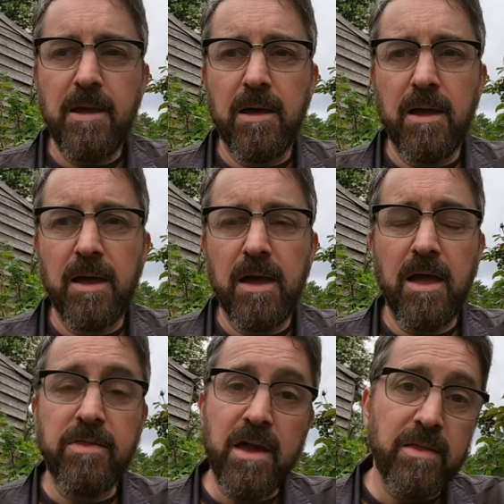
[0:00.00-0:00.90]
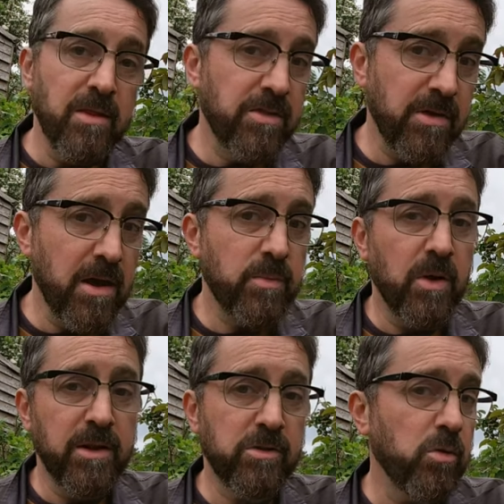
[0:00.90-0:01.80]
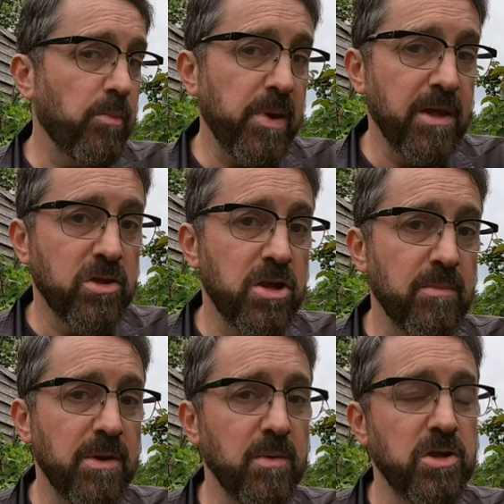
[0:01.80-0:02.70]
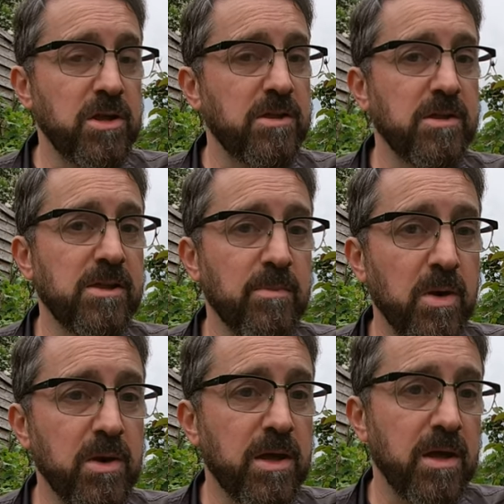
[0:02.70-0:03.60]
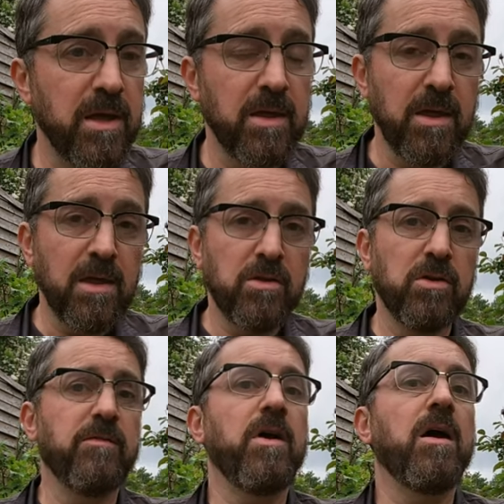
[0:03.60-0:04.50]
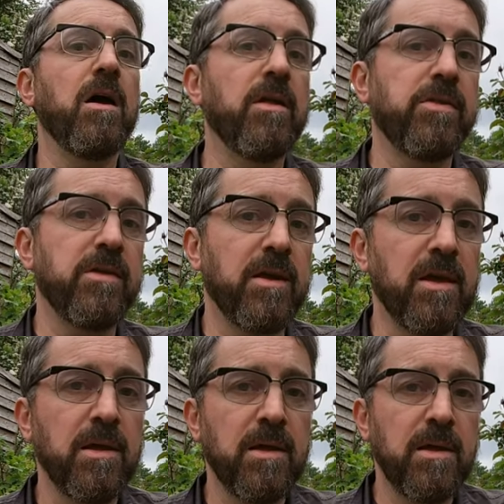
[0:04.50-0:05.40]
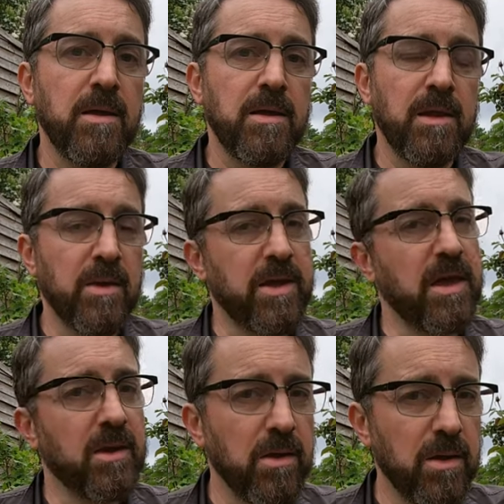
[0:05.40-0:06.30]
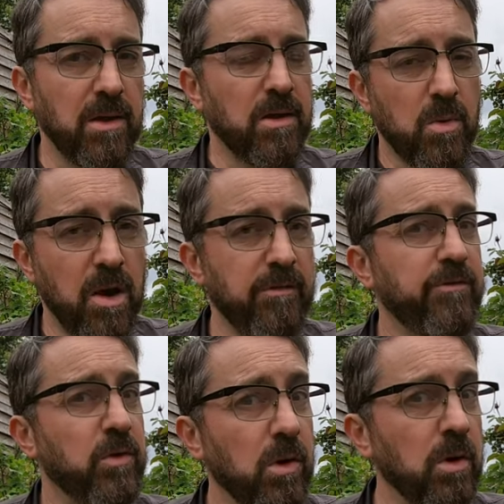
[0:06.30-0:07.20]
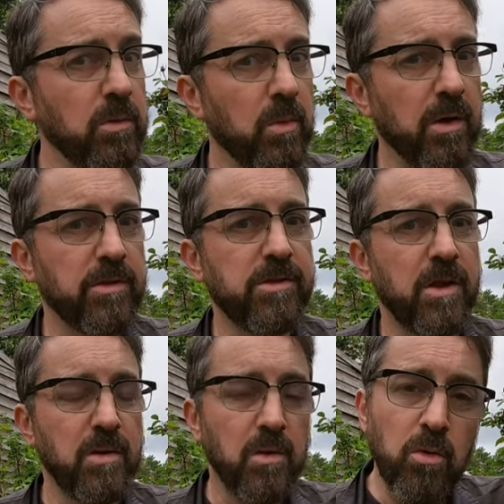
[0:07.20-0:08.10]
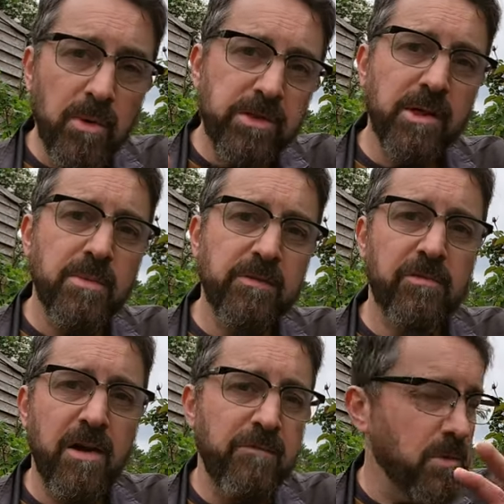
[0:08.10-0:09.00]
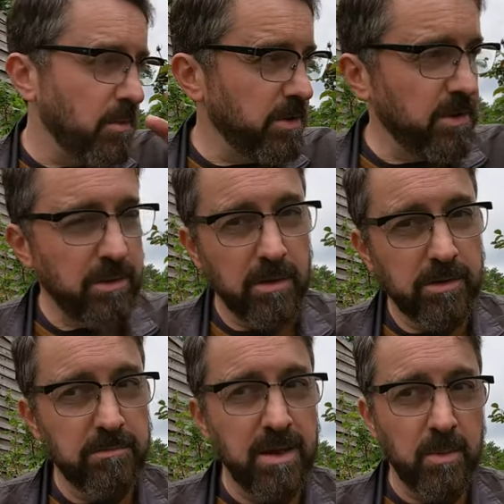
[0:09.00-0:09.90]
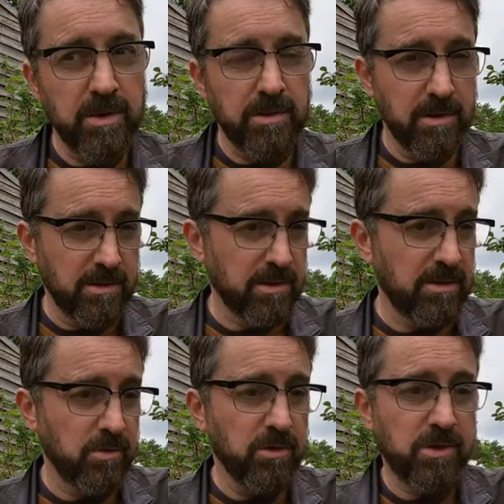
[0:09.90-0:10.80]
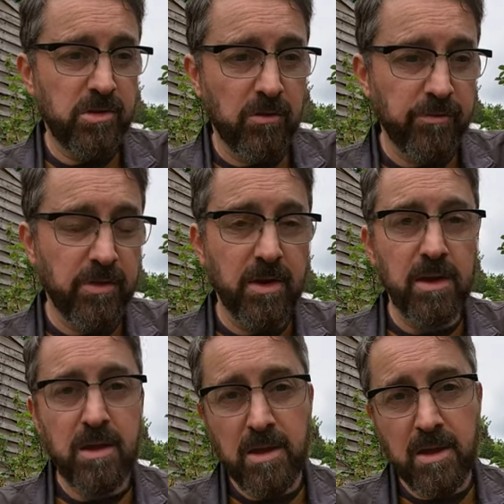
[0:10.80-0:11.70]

And then the third one is called Peat Chimney, which is the smoky, sort of earthy, you know, again, quite full-on one. So almost something for everyone within those three whiskies, this sort of softer,